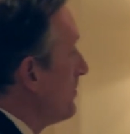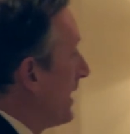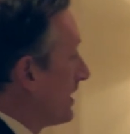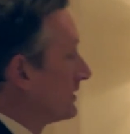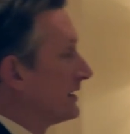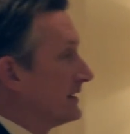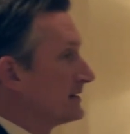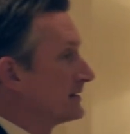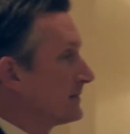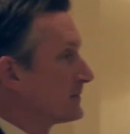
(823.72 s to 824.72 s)

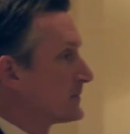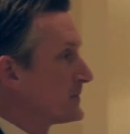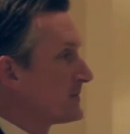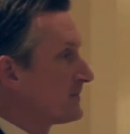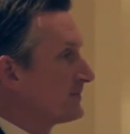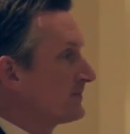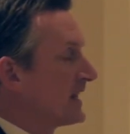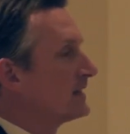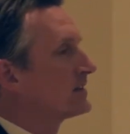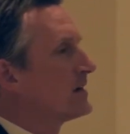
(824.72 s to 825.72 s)
penalties.
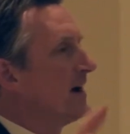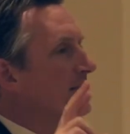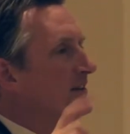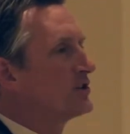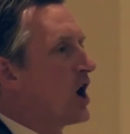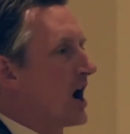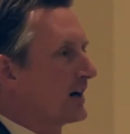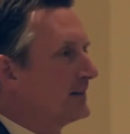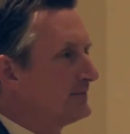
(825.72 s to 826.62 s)
Come have the talk.